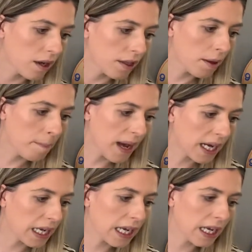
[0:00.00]
The
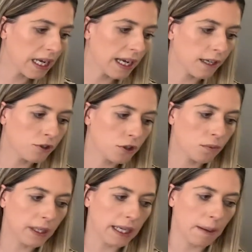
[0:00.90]
money Andrew
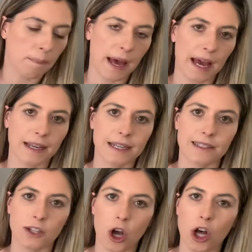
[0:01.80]
would get back
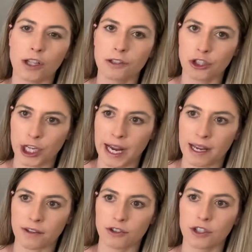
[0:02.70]
is called
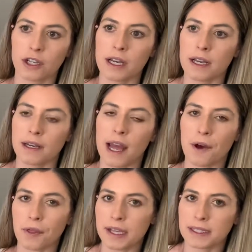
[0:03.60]
change.
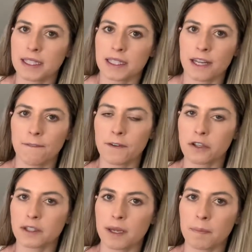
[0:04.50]
Now, this is
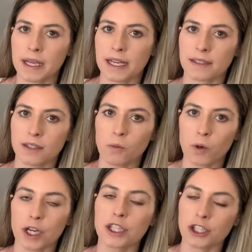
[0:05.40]
confusing because the
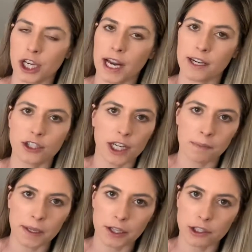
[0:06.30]
word change can
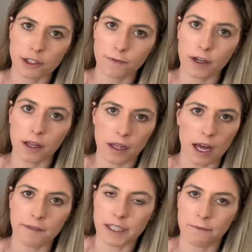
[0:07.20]
be used for a
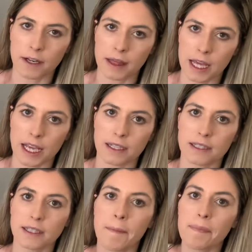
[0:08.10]
lot of different
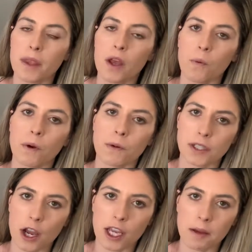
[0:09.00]
things. When we're
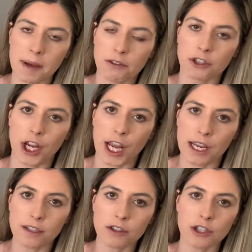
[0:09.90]
talking about
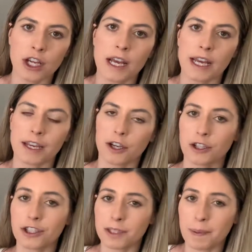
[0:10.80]
change, it
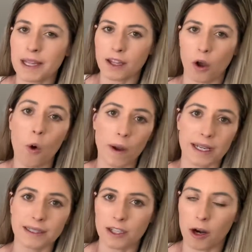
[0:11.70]
could just be the
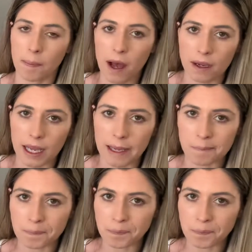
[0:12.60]
coins in our pocket.